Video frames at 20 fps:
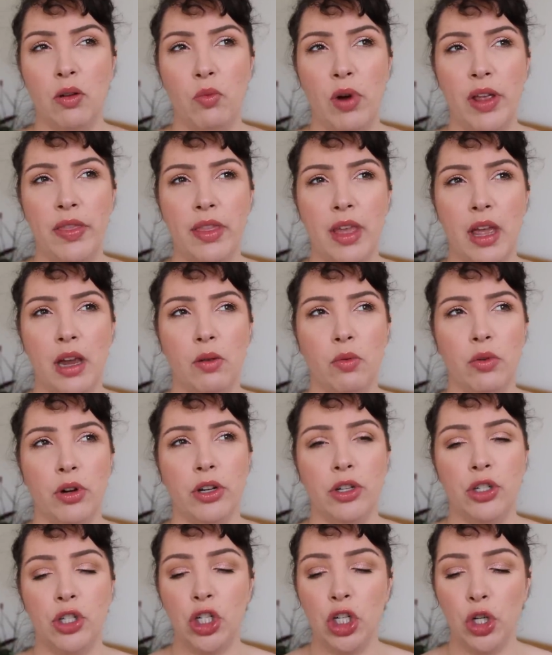when they
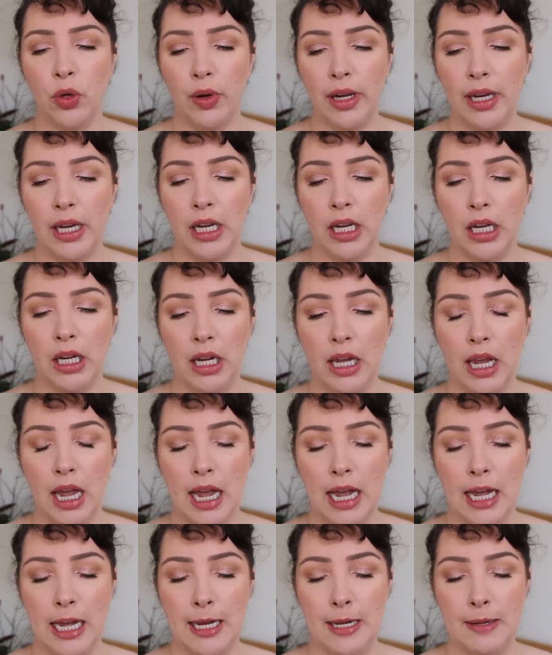were doing
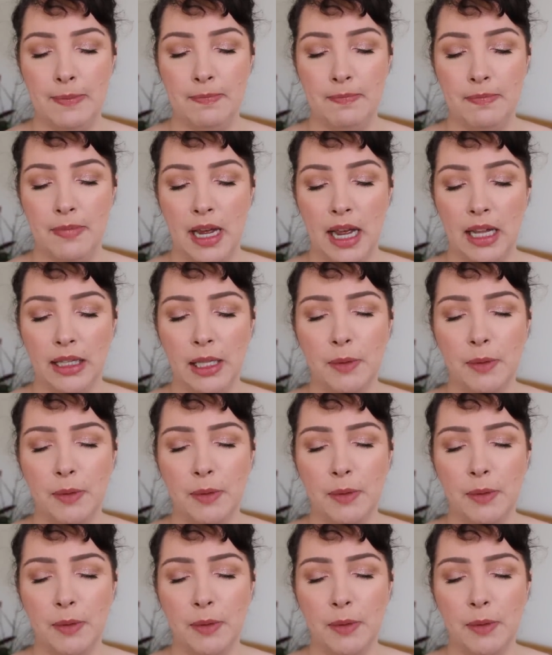a